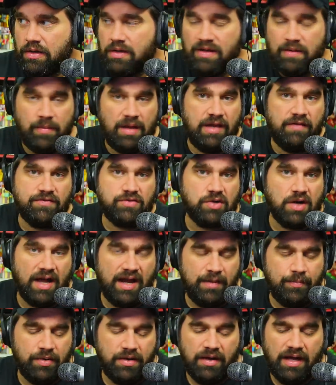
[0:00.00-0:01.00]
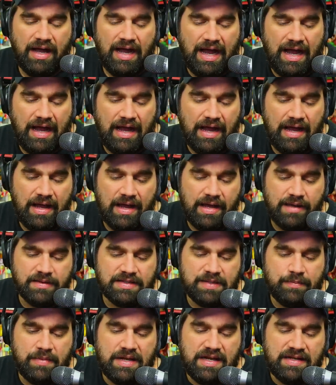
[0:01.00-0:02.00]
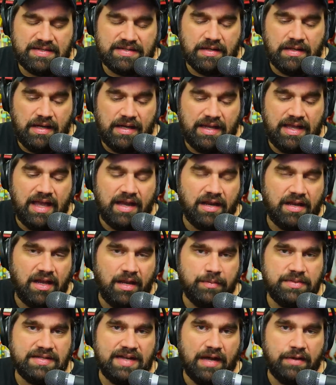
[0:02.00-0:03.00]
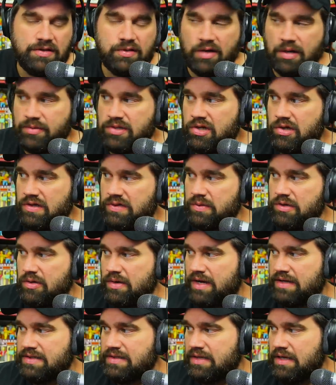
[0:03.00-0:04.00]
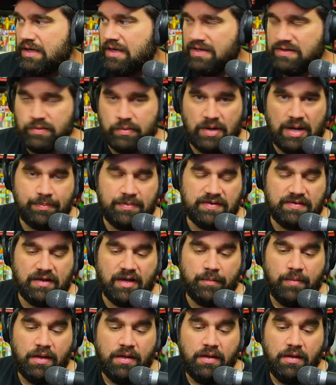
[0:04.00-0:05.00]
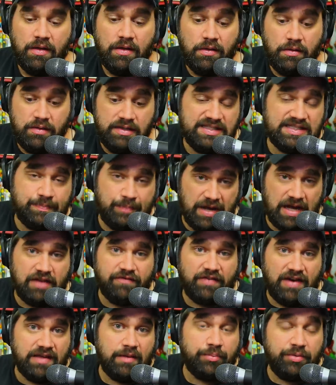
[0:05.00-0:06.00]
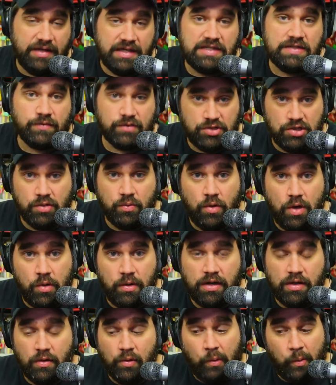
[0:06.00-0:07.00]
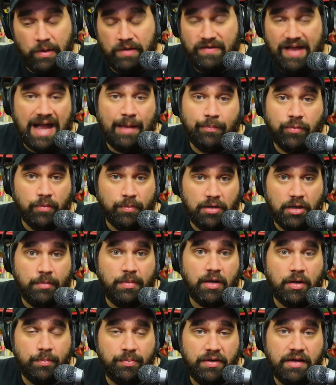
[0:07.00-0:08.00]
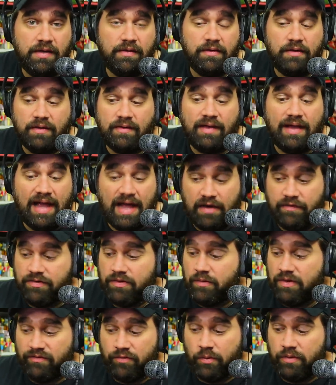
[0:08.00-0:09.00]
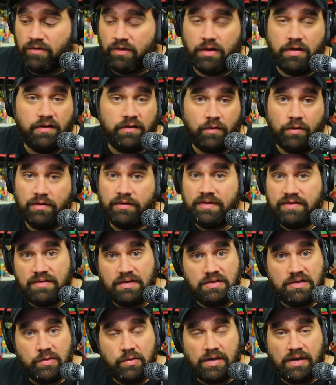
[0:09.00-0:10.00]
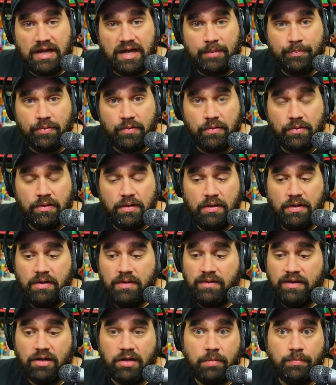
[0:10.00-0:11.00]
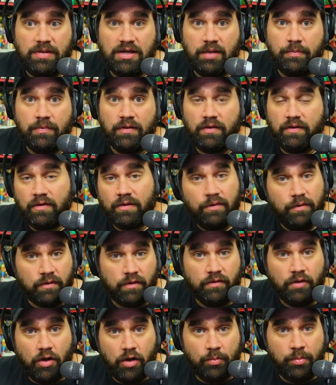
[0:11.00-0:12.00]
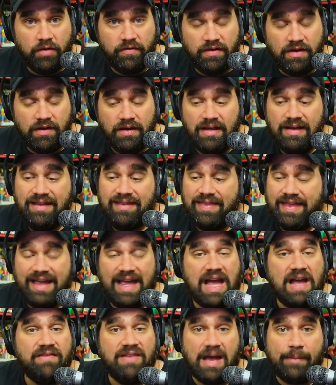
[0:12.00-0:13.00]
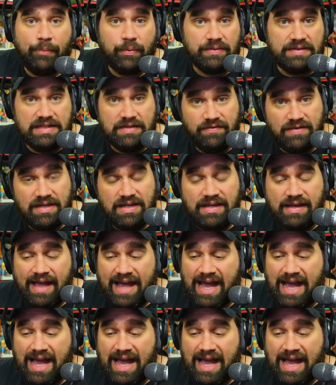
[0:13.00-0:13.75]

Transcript: They may have tried, but I, I, to me, it's again, it comes down to, and I'm curious what you guys think as we wrap this up is Spotify the place for Joe Rogan, or would have Apple been a better place? Because they have everyone's already sort of listening to it on Apple. They could have become the exclusive home of it. They have Apple TV.